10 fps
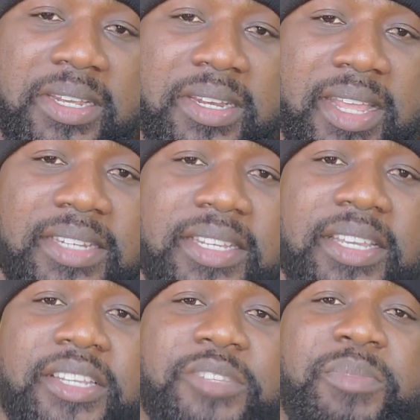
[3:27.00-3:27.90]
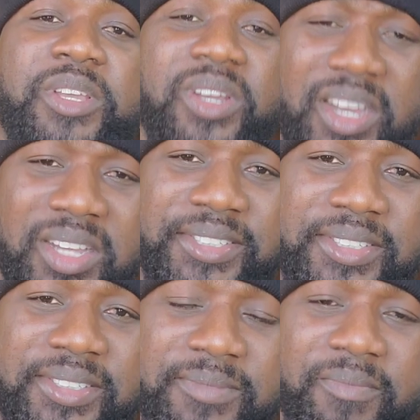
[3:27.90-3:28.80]
that it is
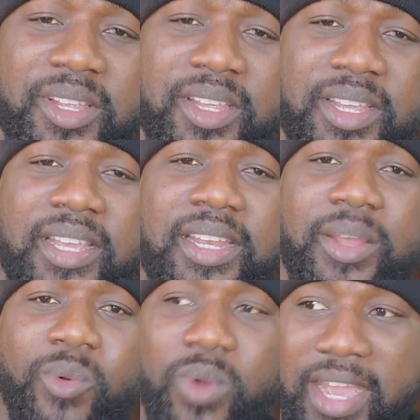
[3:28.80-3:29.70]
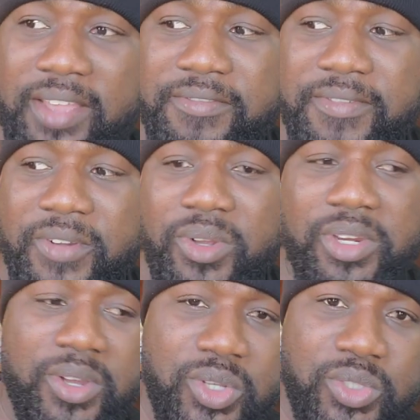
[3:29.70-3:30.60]
because the wife or
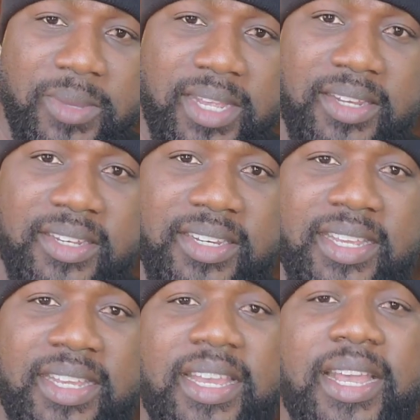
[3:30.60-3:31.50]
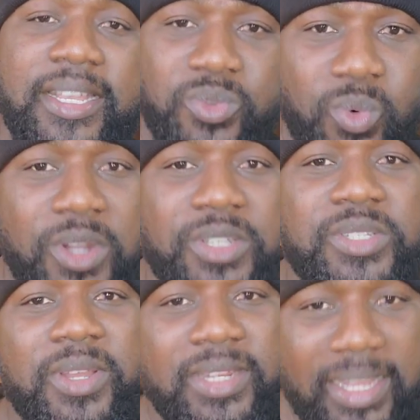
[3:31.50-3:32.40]
the husband has worked
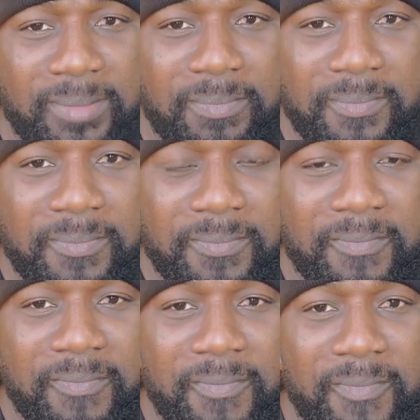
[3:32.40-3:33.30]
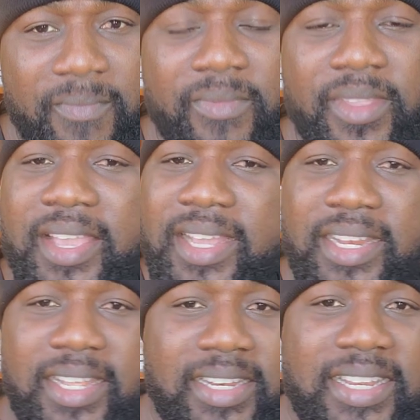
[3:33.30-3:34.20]
on them.
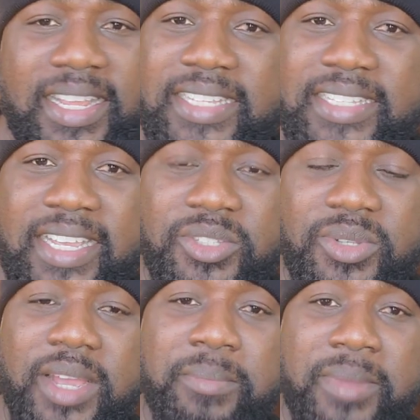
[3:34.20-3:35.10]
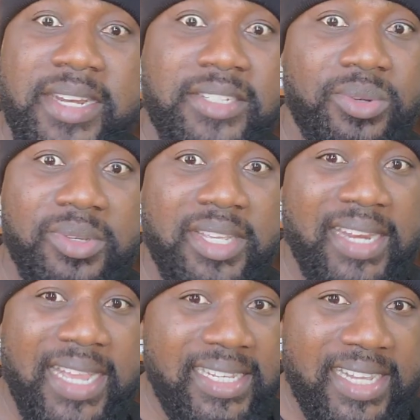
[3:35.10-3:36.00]
They didn't enter into that marriage looking
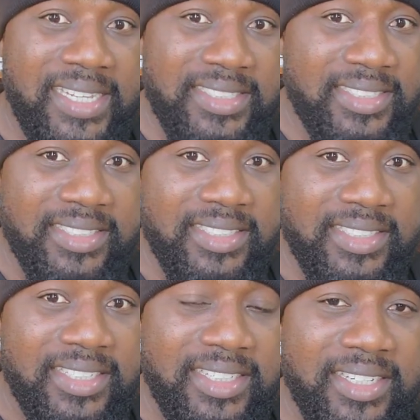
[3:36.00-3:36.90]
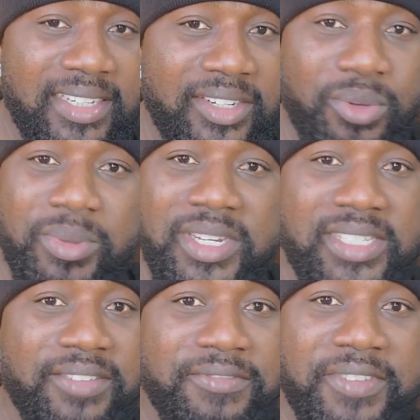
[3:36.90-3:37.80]
like that. Nobody's
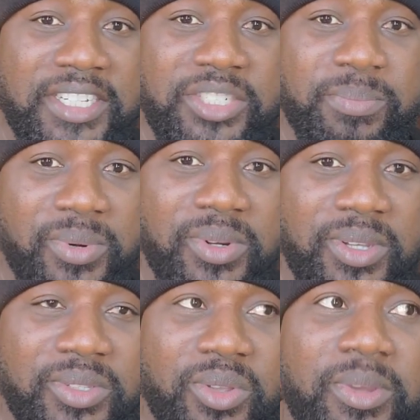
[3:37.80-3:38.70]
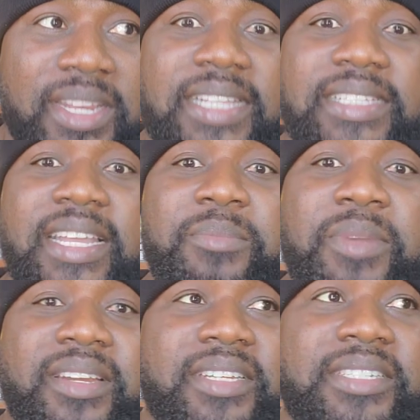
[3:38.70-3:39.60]
a finished product. Nobody entered
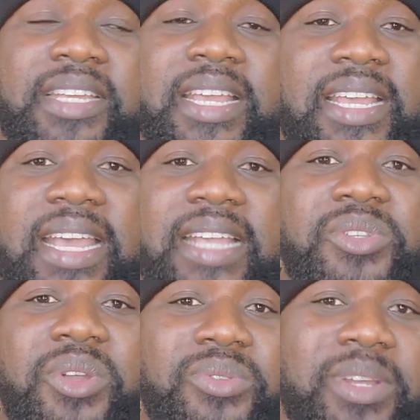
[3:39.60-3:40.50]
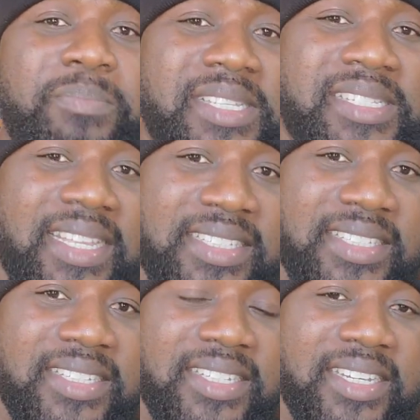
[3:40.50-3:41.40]
marriage as 100%